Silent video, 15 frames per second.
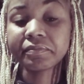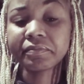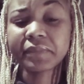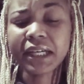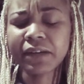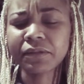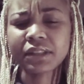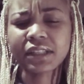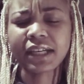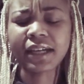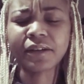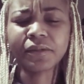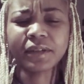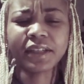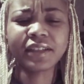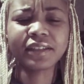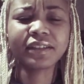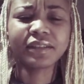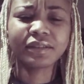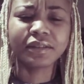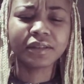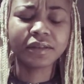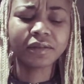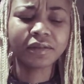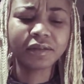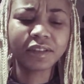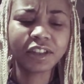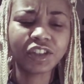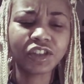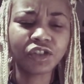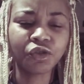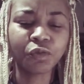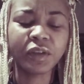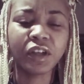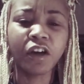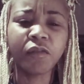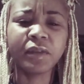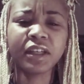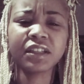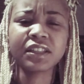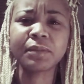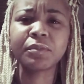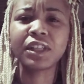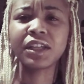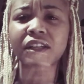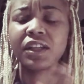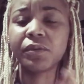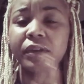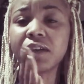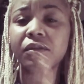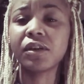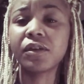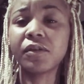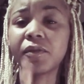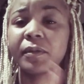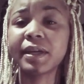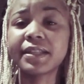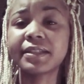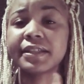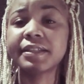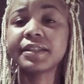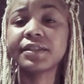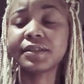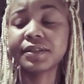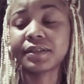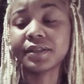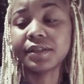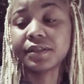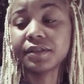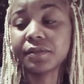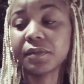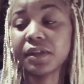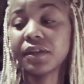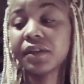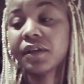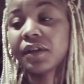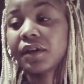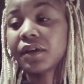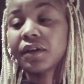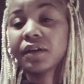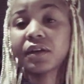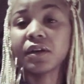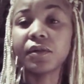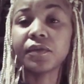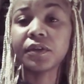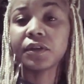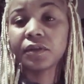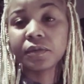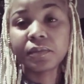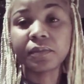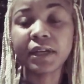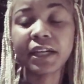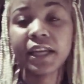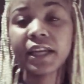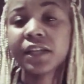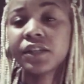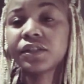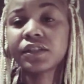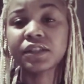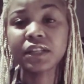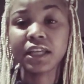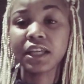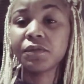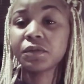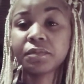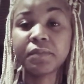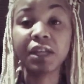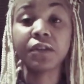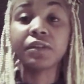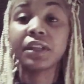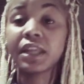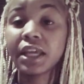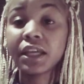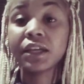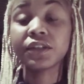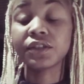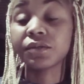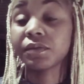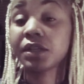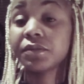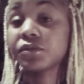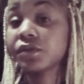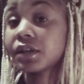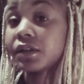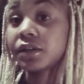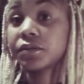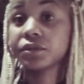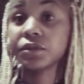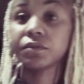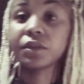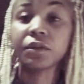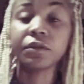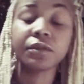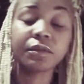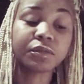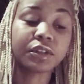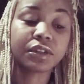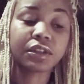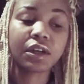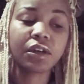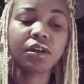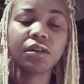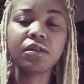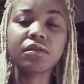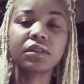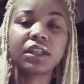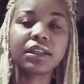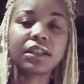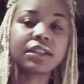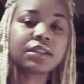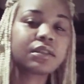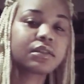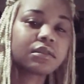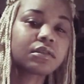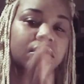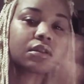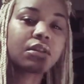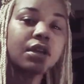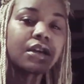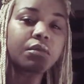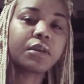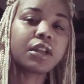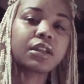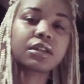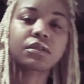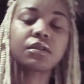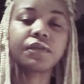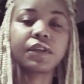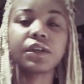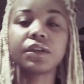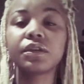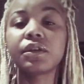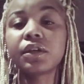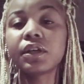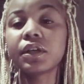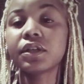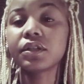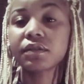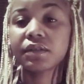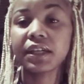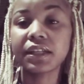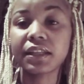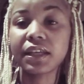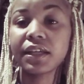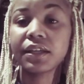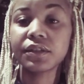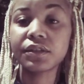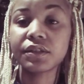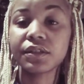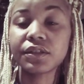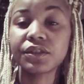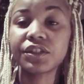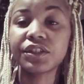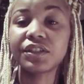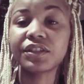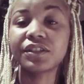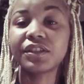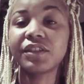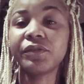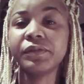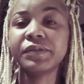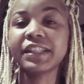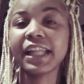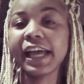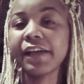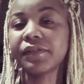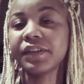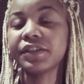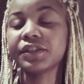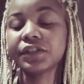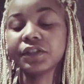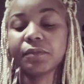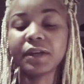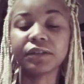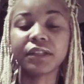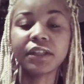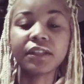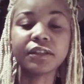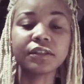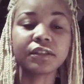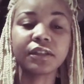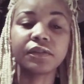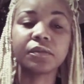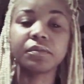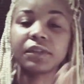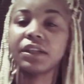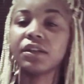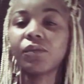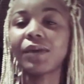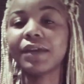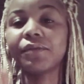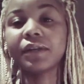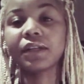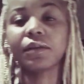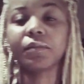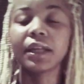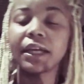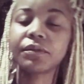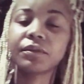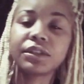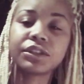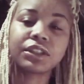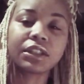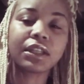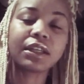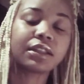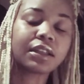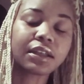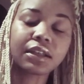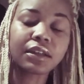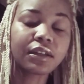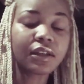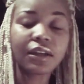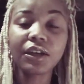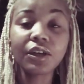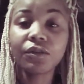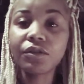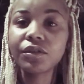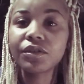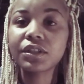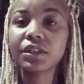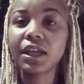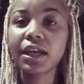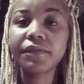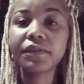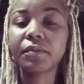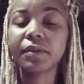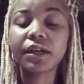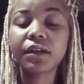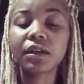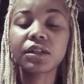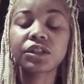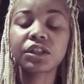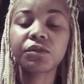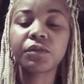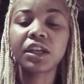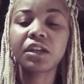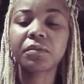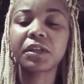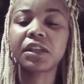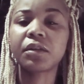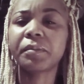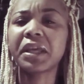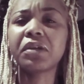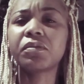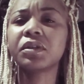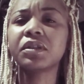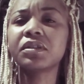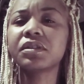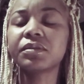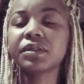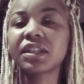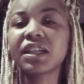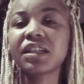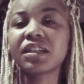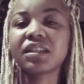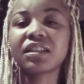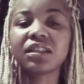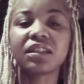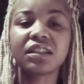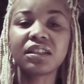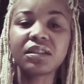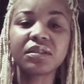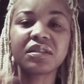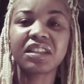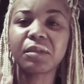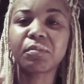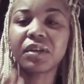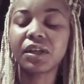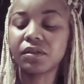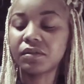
I was down with it, you know. It just threw me off because I'm thinking that we gonna go over by the 6 inches, and he took me over by the 8 inches. Like, it was bigger than the 8 inches where he was trying to go to, though. I'm just like, hold on, like, let's slow down, buddy. Let's go over here. So he got the 8 inches and shit, and we was laughing and shit about the colors of them, getting the white one and the black one and shit like that. We was just laughing about it and shit. We ended up getting a pink one. It was like pale,